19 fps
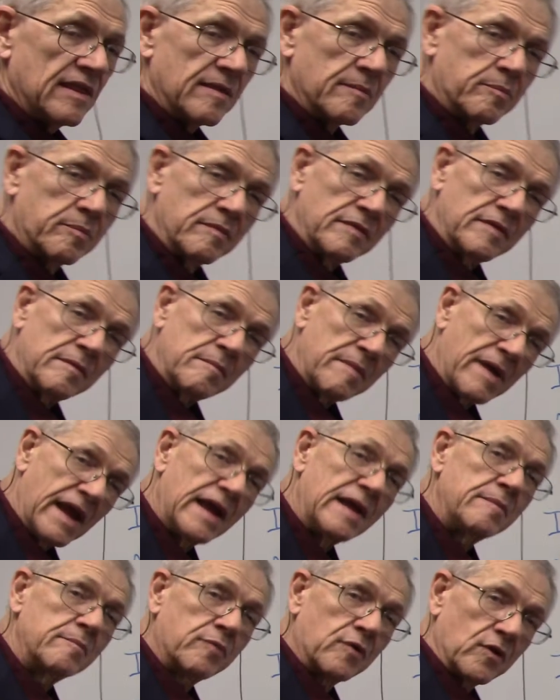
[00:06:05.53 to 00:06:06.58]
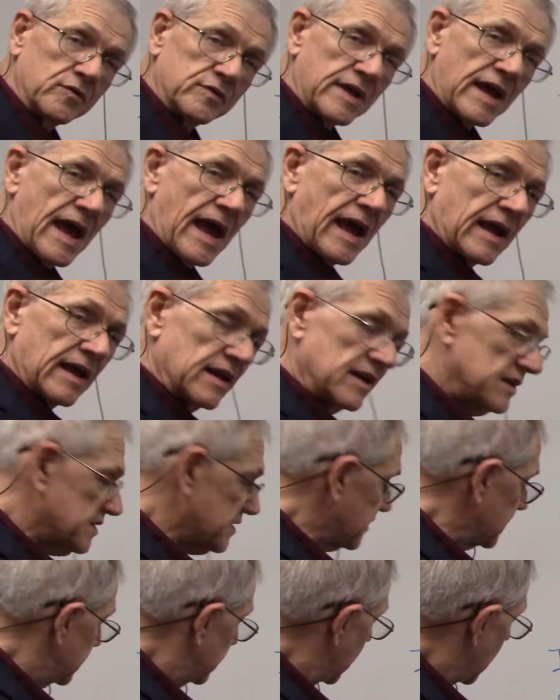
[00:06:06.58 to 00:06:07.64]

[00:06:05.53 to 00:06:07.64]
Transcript: the, the main protagonist